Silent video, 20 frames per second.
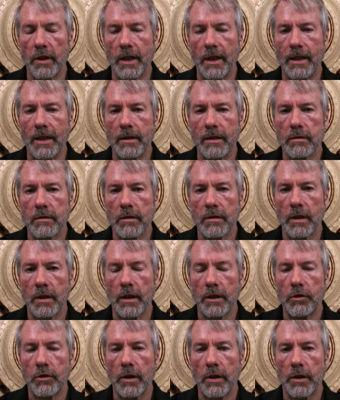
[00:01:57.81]
and
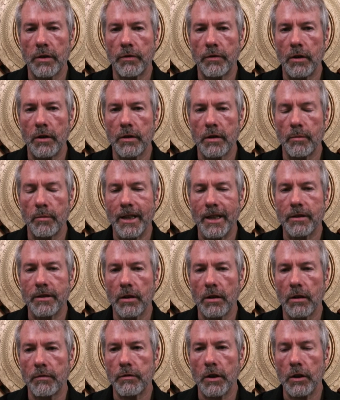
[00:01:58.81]
I transfer it to myself,